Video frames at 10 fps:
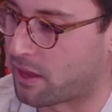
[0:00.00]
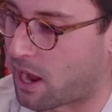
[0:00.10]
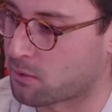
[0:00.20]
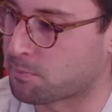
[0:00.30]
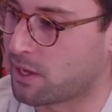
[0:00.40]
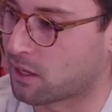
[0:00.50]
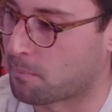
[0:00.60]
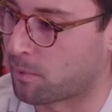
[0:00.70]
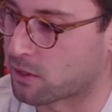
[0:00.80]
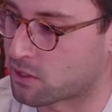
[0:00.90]
And then I was peeing in
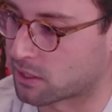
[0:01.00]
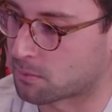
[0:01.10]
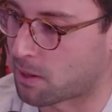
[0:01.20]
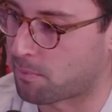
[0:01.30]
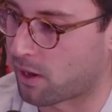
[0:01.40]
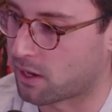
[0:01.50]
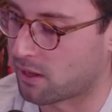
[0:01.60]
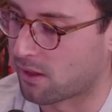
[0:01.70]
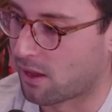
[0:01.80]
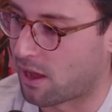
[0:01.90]
a bush next to my
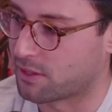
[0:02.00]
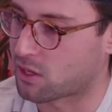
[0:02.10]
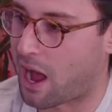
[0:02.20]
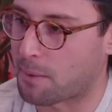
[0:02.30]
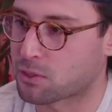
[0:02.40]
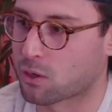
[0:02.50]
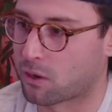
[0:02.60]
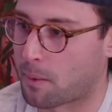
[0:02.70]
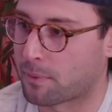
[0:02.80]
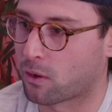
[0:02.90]
buddy, and these cops
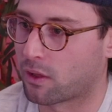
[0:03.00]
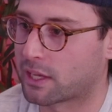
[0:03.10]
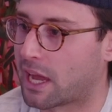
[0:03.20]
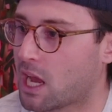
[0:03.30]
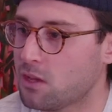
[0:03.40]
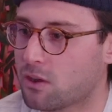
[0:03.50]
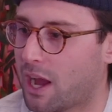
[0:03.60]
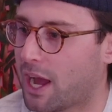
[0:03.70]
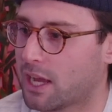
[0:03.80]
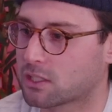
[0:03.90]
showed up, and they were like, can't you
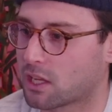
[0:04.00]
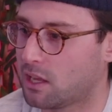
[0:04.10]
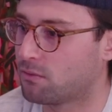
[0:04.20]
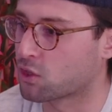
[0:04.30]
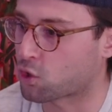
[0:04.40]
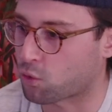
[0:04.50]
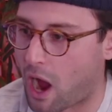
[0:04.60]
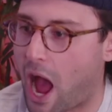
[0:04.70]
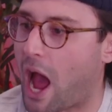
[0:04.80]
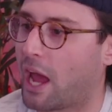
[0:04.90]
guys like even
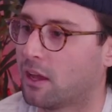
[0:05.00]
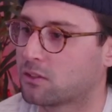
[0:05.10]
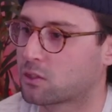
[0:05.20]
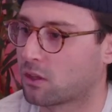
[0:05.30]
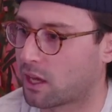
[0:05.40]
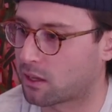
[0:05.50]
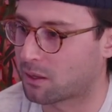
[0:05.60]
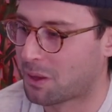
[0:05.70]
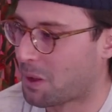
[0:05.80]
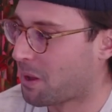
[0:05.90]
try to like
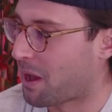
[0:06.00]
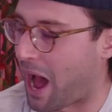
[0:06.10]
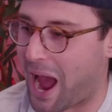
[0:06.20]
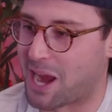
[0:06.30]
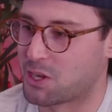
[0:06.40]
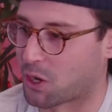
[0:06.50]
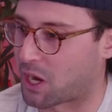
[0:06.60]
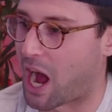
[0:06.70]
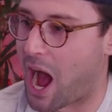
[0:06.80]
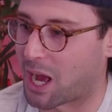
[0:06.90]
hide your
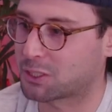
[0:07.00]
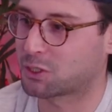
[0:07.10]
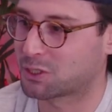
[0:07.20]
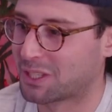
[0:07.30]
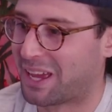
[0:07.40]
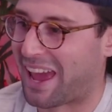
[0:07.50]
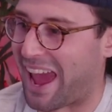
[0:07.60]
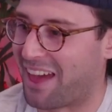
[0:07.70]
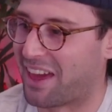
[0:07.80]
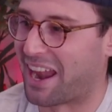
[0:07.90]
cocks?
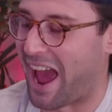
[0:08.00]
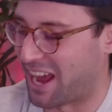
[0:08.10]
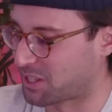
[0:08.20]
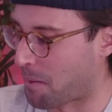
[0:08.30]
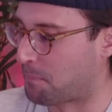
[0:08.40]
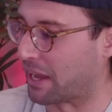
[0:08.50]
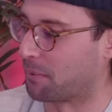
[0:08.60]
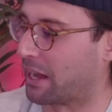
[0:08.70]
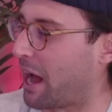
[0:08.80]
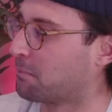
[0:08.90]
And then as I'm peeing,
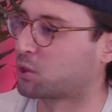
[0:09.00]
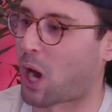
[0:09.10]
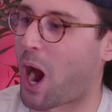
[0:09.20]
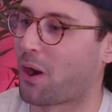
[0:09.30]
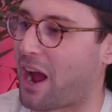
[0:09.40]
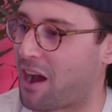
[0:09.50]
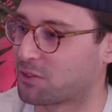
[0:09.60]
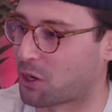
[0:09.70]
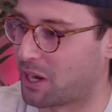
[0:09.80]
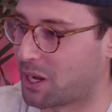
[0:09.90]
I'm like, I'm sorry,
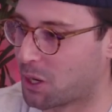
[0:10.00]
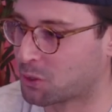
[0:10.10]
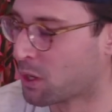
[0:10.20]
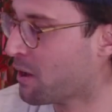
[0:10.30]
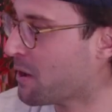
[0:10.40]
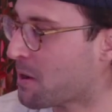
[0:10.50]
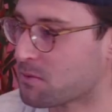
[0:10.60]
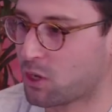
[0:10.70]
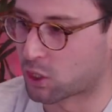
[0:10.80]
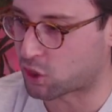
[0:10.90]
officer. And he goes,
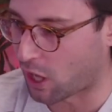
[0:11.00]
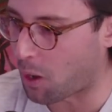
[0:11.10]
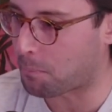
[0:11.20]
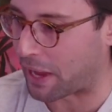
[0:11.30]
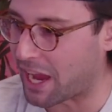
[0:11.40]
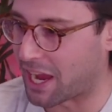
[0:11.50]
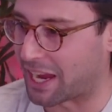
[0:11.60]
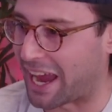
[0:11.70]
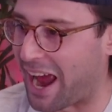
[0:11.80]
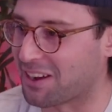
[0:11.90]
you're still
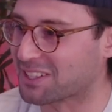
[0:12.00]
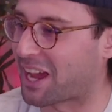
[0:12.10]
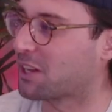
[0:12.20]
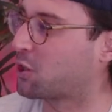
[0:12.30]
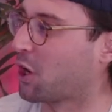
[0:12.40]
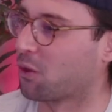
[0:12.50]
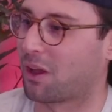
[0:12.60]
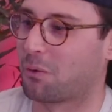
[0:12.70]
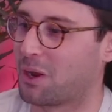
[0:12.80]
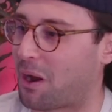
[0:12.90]
peeing. And I was like, dude,
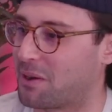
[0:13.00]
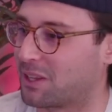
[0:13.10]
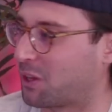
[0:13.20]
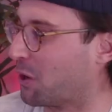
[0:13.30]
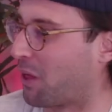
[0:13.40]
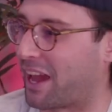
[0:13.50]
like, what do you want me to do?